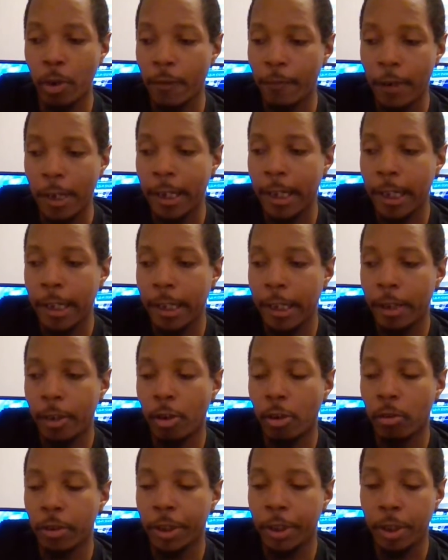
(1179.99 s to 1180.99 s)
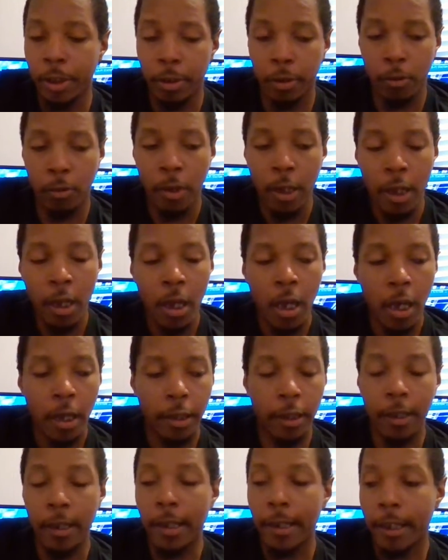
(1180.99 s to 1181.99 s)
well, if I can't get a hold of you,
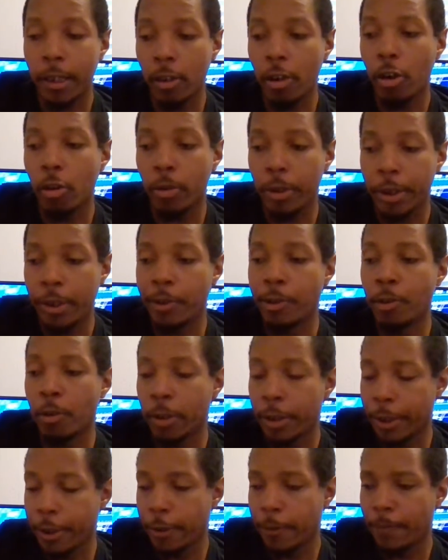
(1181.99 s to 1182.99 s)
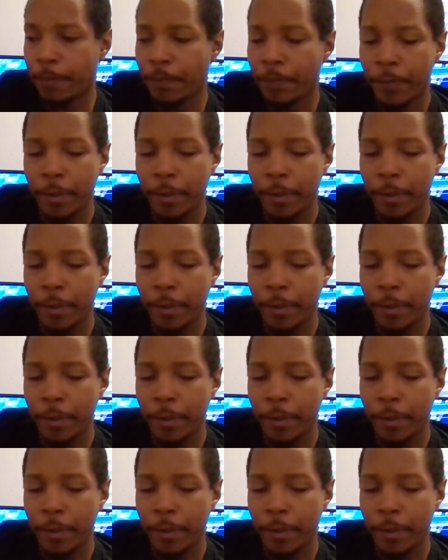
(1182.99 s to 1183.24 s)
then I get a hold of your daughter.